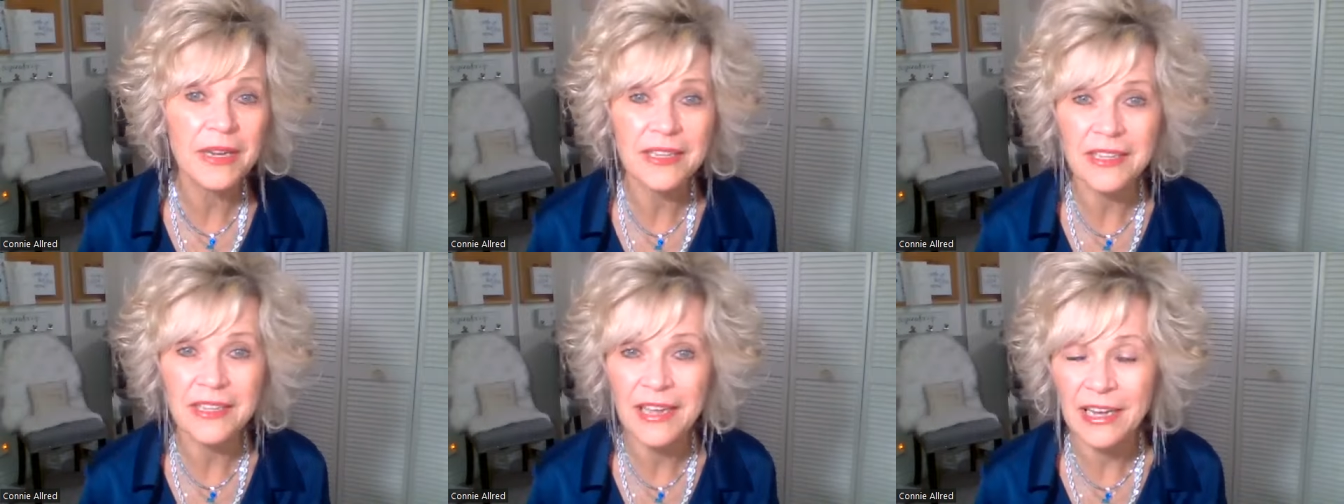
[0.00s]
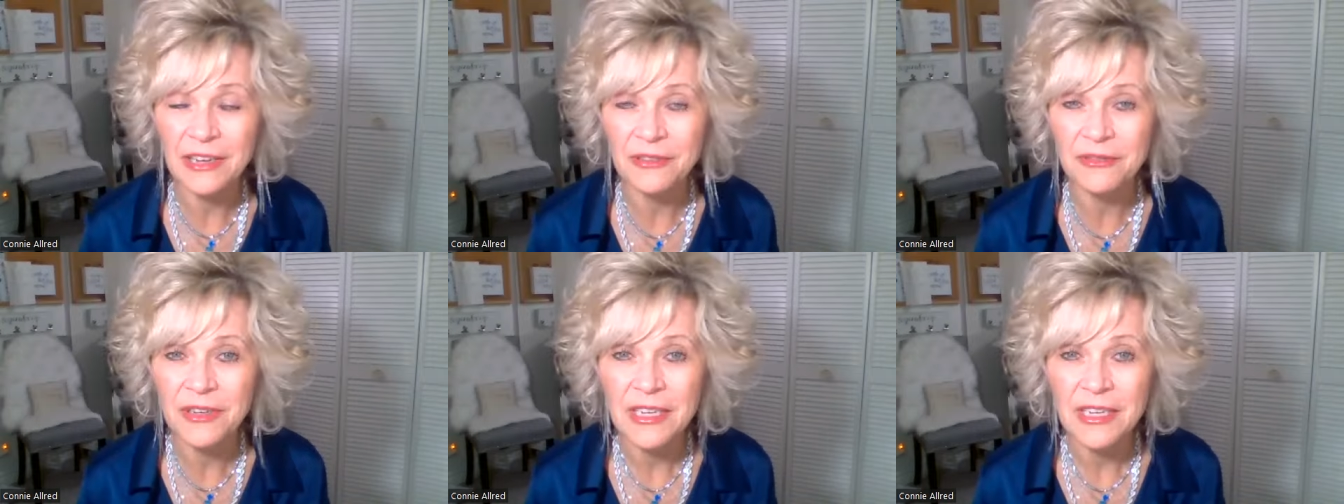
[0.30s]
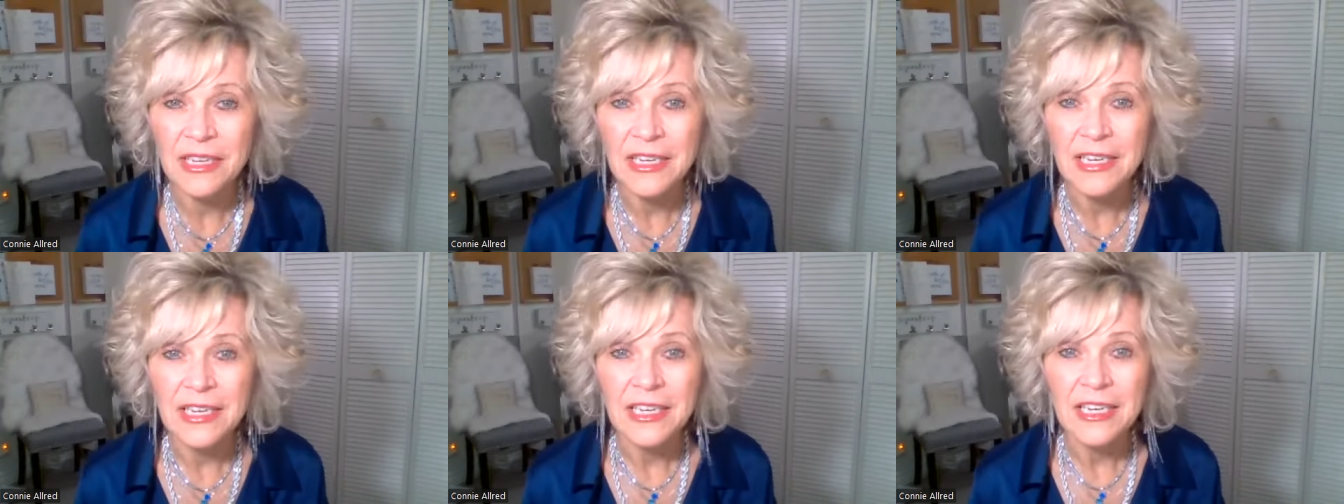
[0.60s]
my life.
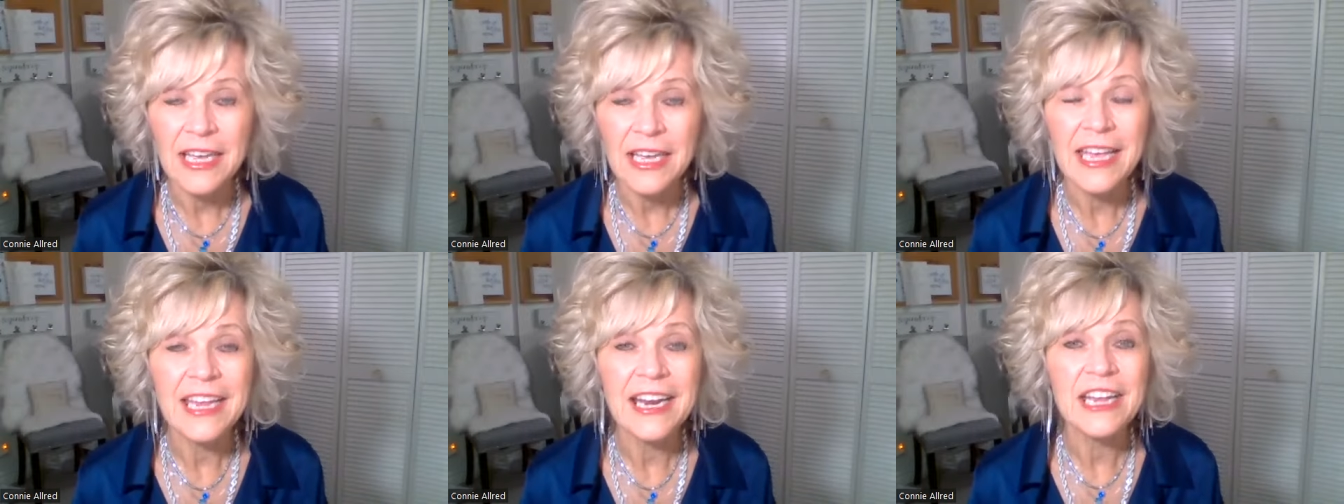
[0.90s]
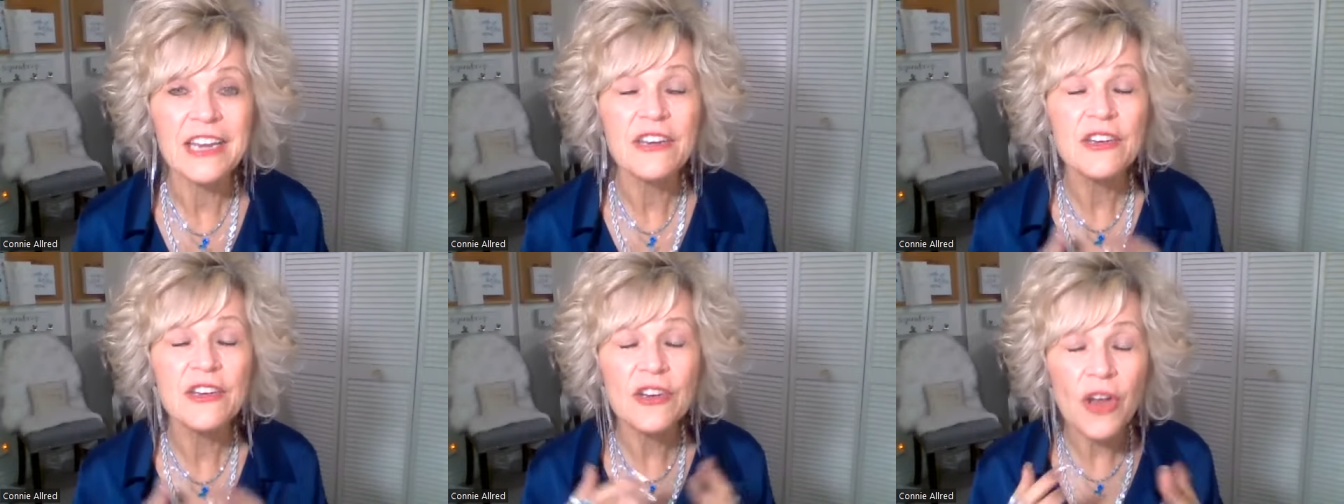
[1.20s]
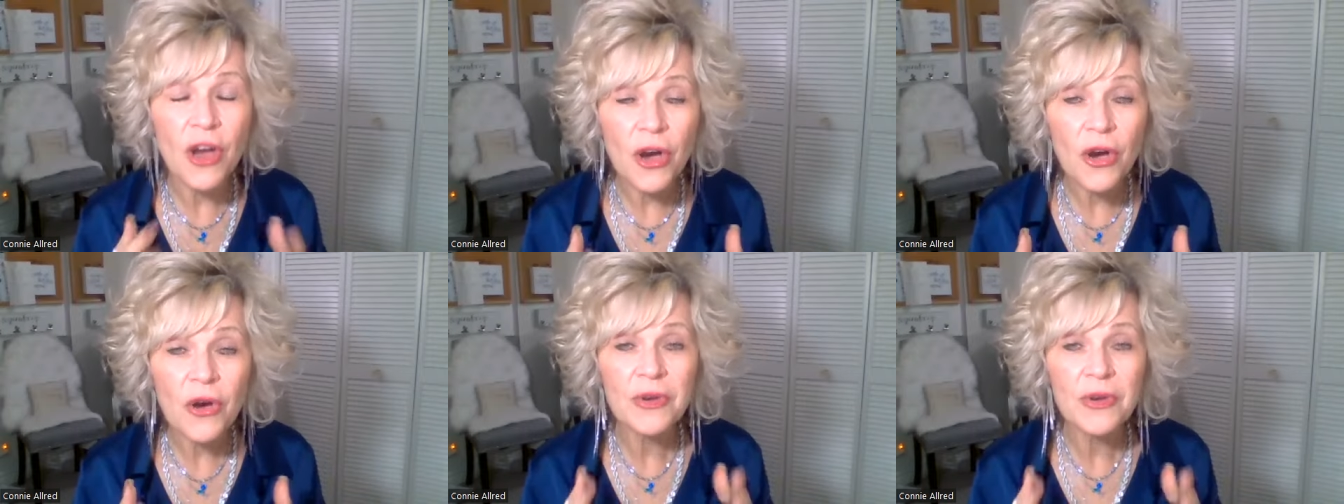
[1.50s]
And I
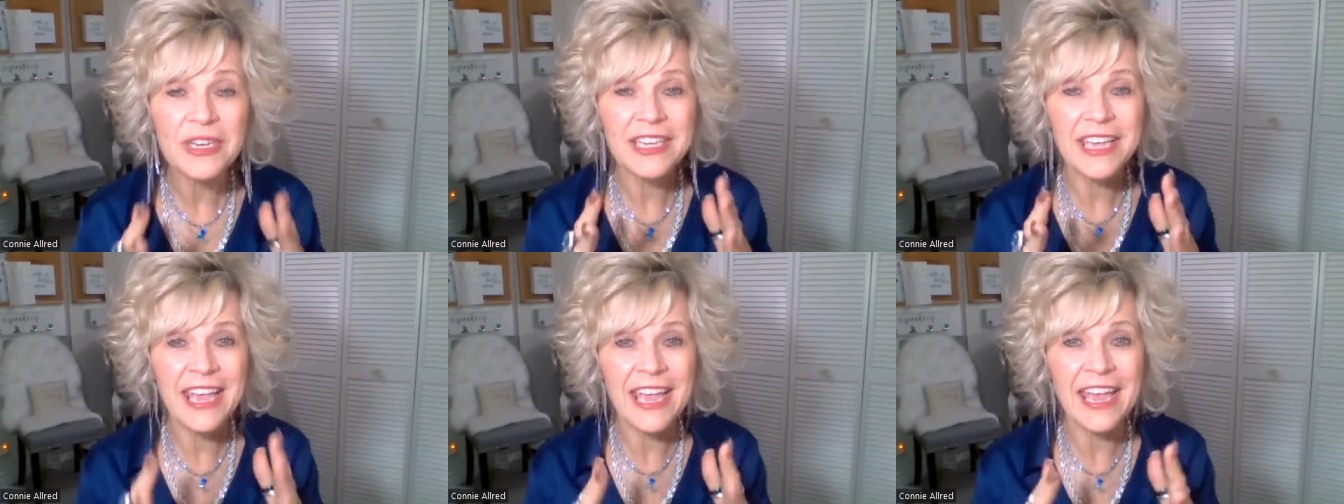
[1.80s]
know it